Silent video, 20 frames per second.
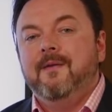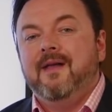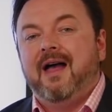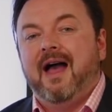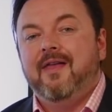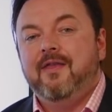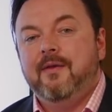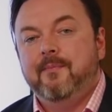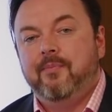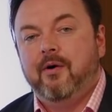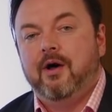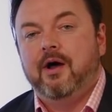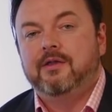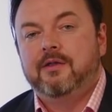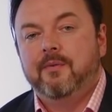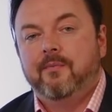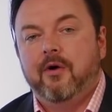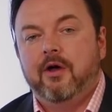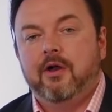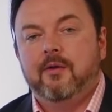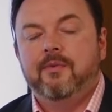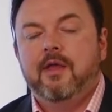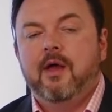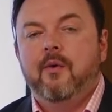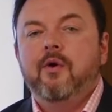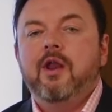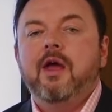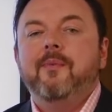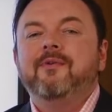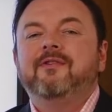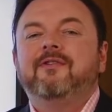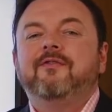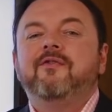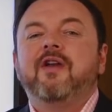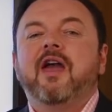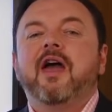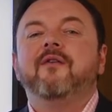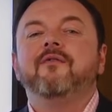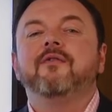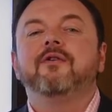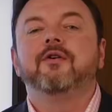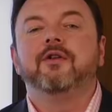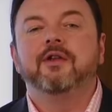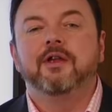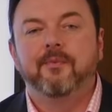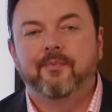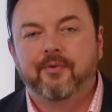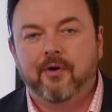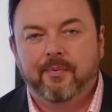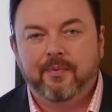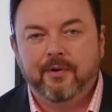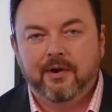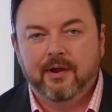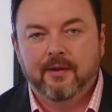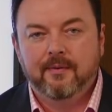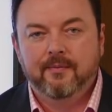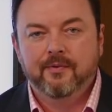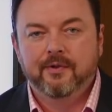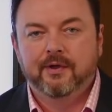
and then buy at the bottom. Now, what happens if you haven't got any property?